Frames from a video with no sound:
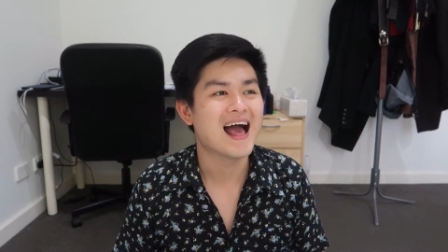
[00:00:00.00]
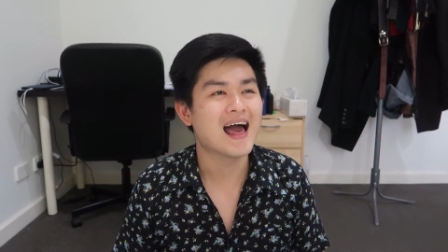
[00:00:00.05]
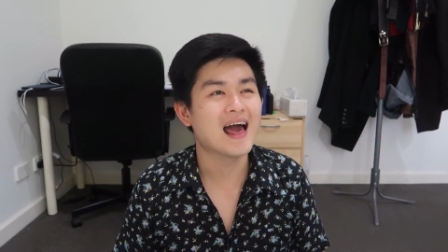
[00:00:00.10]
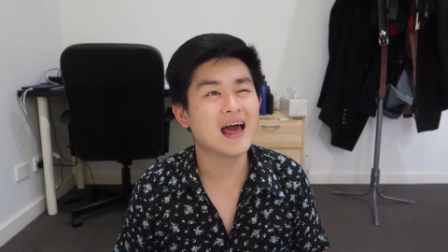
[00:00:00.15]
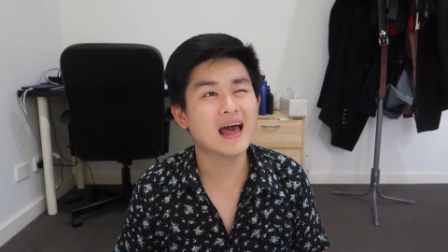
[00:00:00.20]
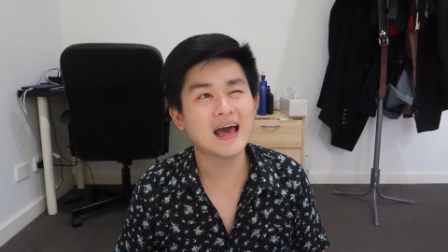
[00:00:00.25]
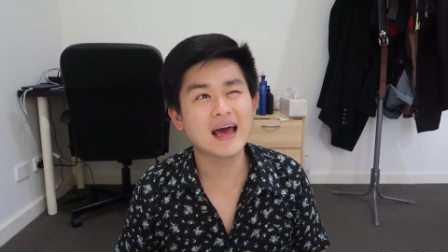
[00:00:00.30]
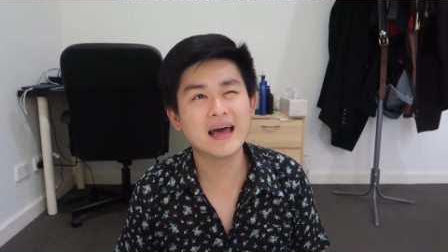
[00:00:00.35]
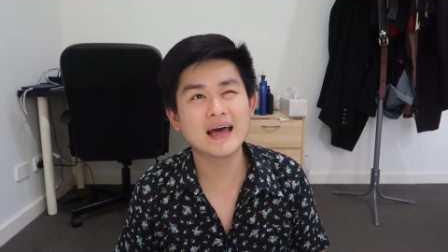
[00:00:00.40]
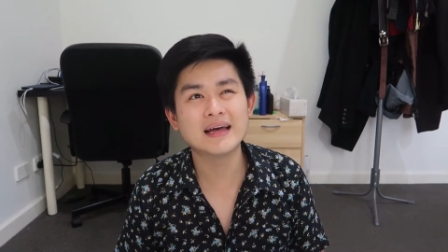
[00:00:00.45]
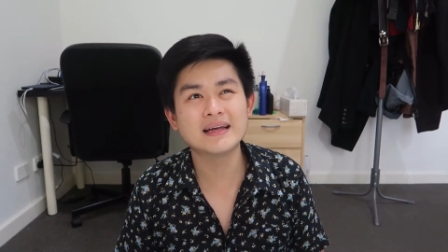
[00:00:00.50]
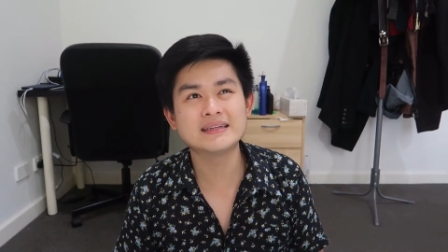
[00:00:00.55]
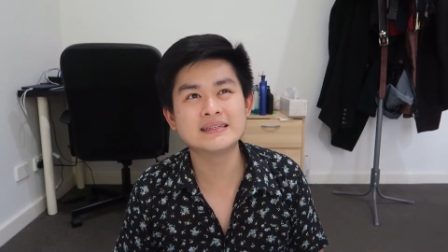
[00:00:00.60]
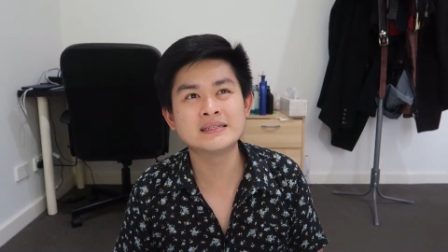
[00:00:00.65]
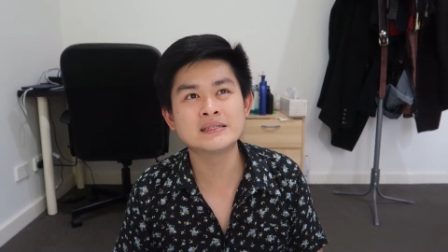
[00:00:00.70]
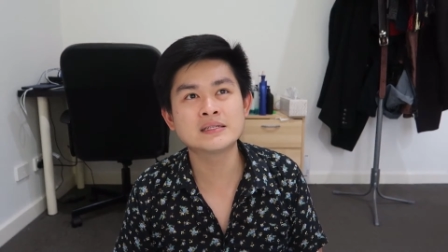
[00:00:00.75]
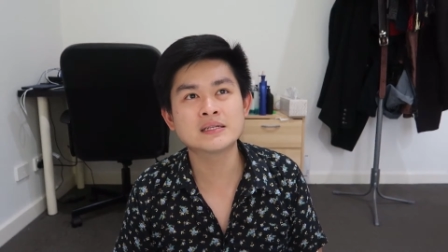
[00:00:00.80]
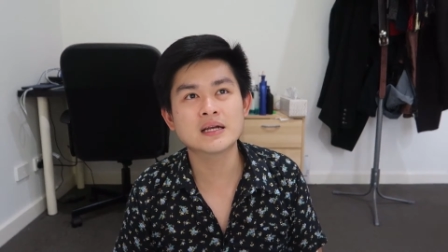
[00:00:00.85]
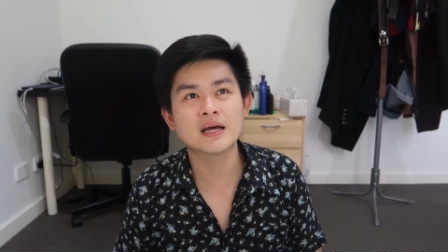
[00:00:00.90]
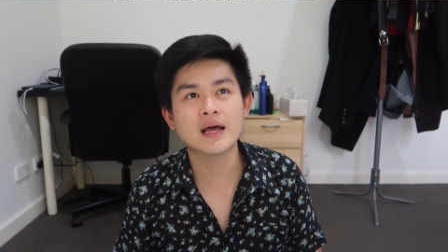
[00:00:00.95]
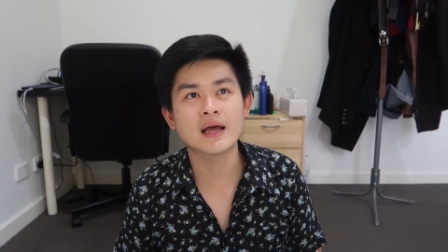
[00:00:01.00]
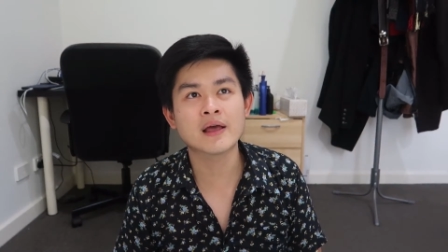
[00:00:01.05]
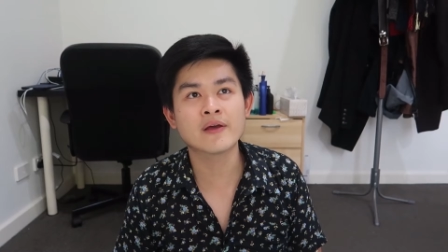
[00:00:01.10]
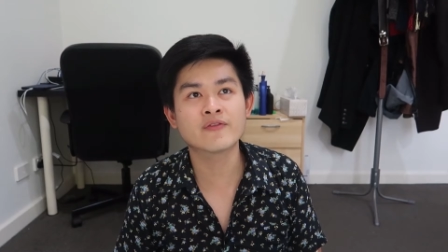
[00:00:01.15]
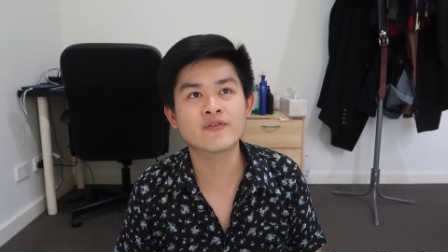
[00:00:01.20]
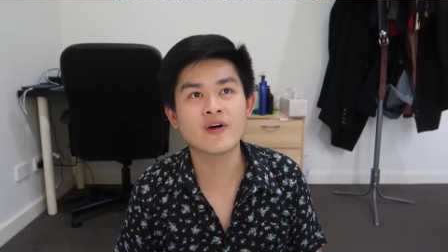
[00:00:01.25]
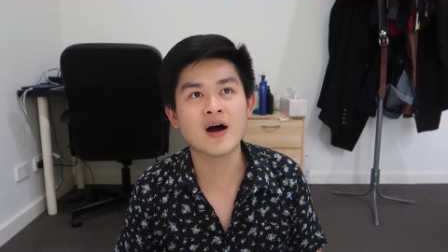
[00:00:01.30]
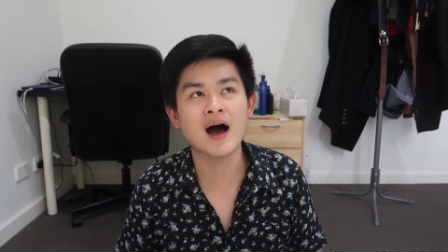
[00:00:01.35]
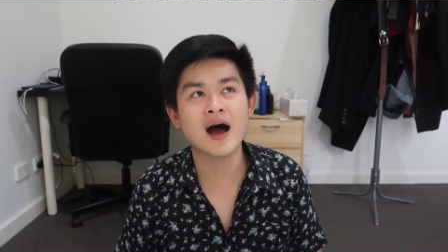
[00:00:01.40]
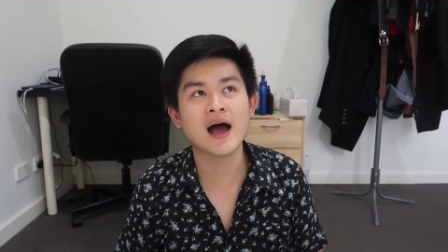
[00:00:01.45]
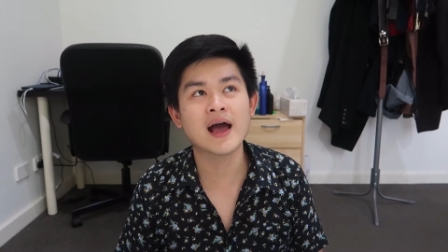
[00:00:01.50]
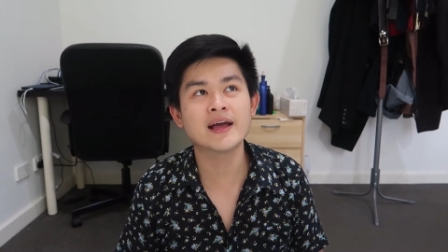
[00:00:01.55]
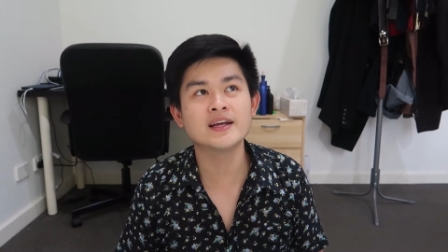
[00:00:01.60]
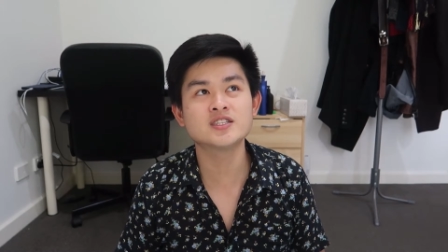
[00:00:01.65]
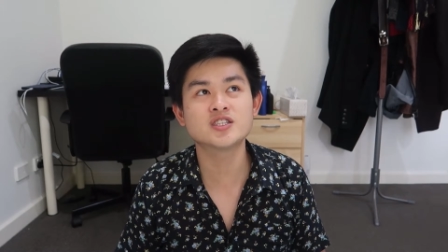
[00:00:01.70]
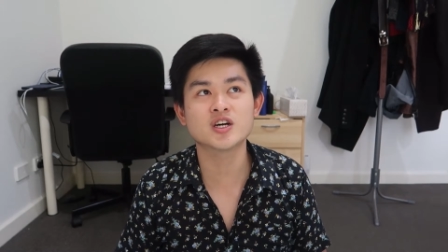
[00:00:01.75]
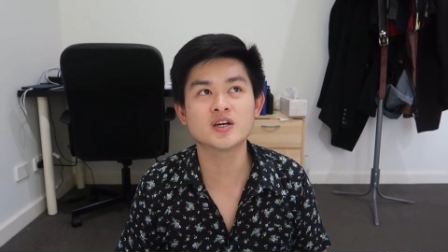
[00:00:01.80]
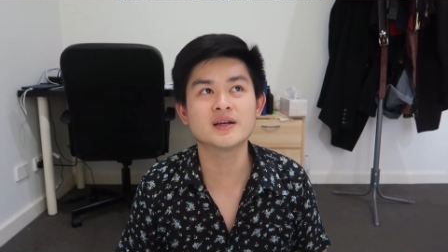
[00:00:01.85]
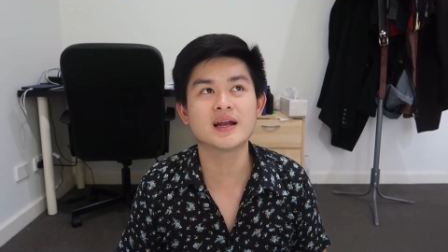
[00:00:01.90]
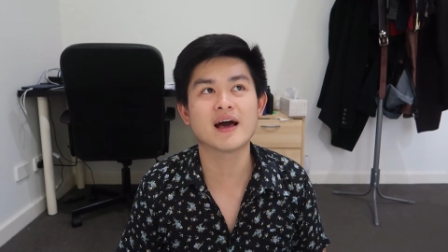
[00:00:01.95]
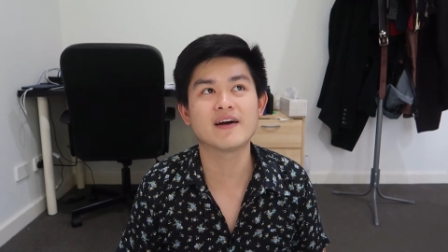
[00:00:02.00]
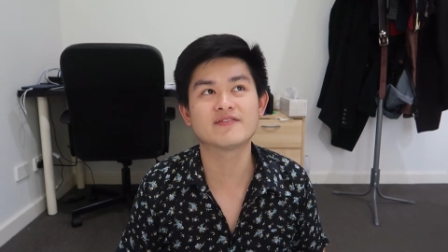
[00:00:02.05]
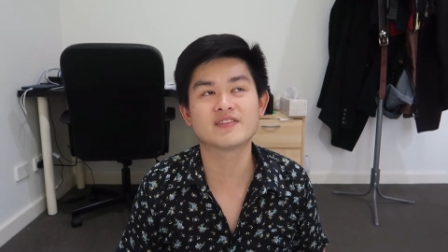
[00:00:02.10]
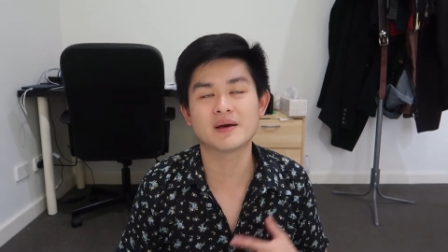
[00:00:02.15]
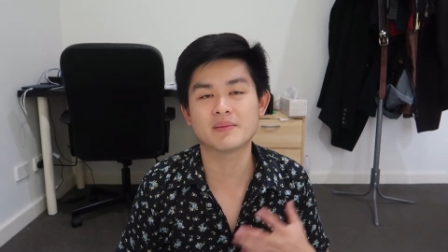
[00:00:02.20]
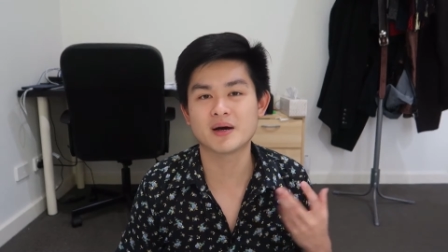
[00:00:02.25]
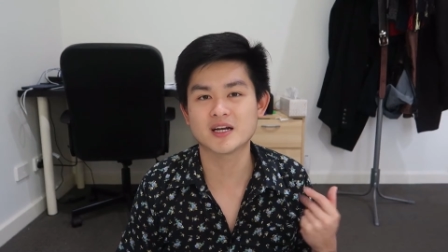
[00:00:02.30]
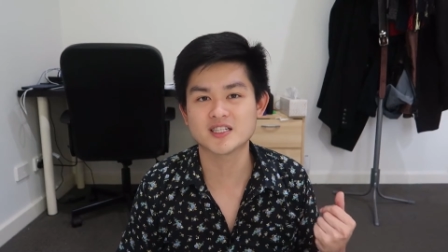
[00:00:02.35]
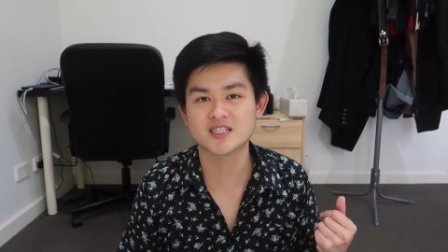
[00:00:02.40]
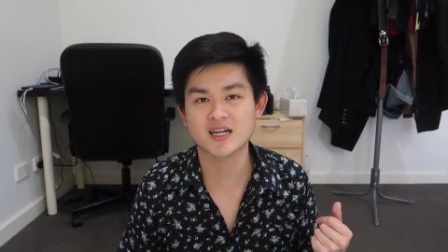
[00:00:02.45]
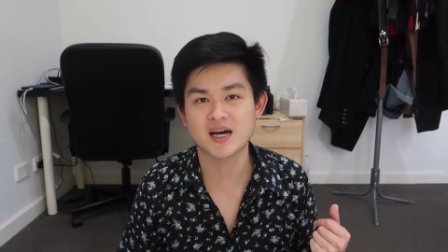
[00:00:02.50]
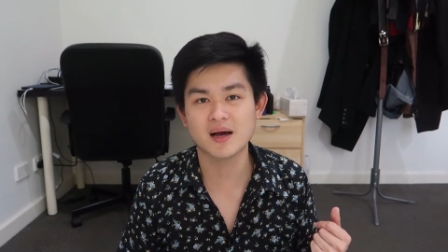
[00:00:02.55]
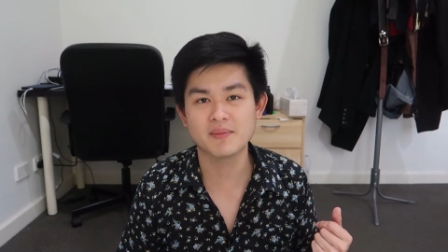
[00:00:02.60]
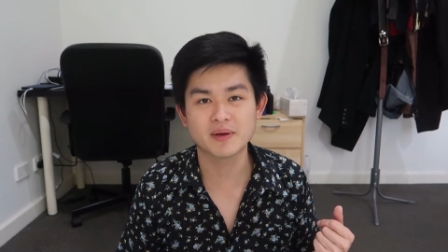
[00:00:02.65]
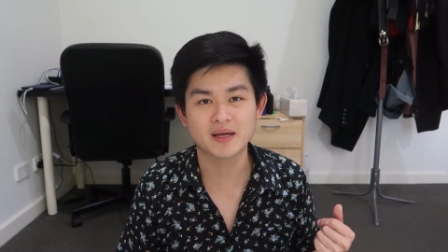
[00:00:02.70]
And if I don't have that much time,